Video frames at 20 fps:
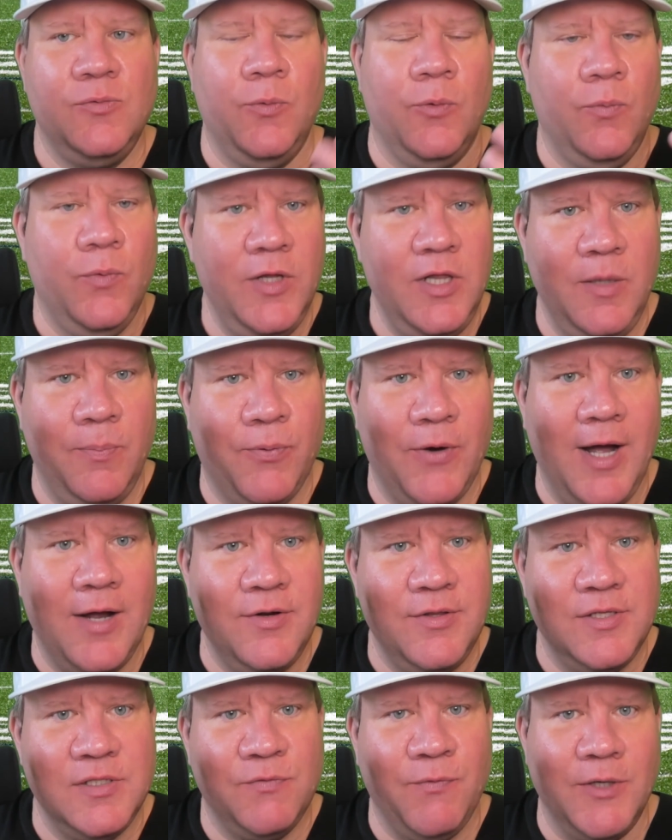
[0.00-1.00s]
We're really proud
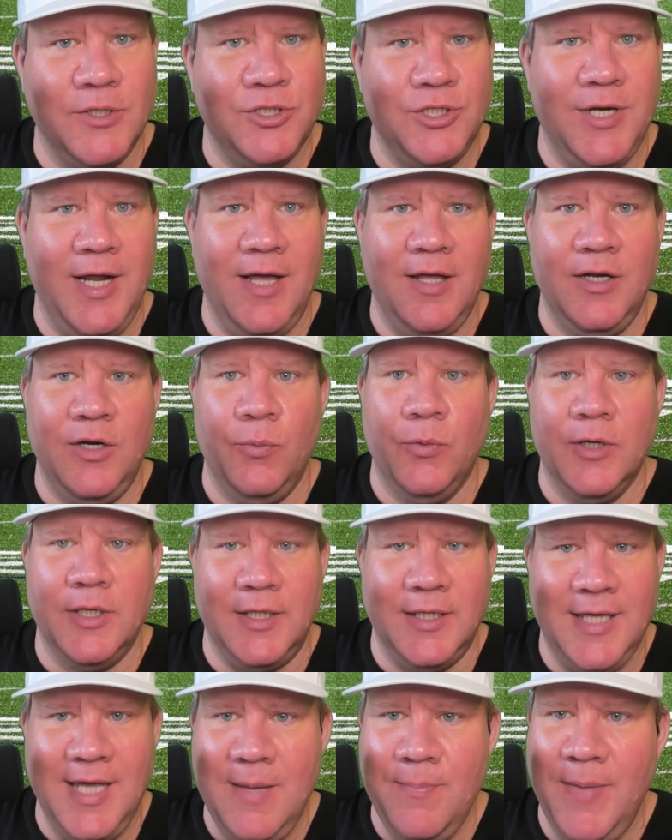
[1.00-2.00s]
of this functionality. We're going to
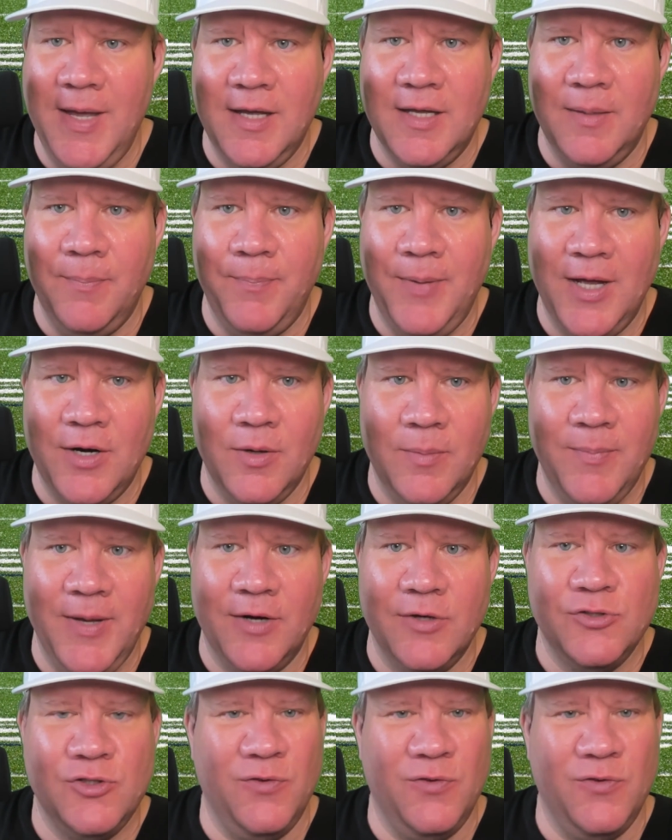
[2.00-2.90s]
keep making it better and better.